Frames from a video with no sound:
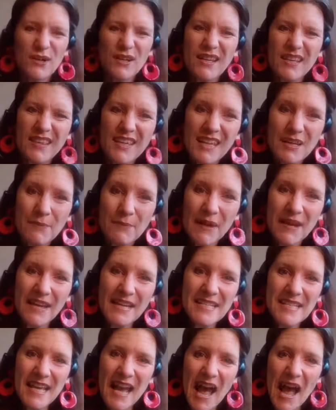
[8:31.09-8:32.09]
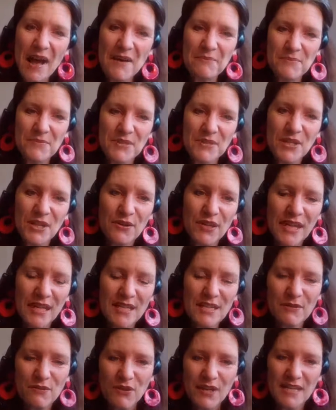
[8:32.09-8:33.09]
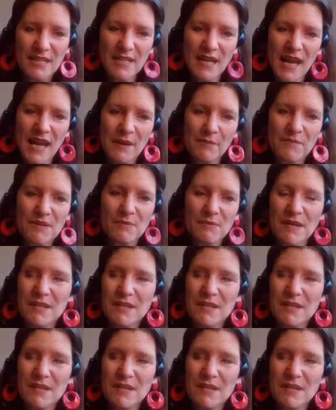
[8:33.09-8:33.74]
thinking about exams, kids have got exams.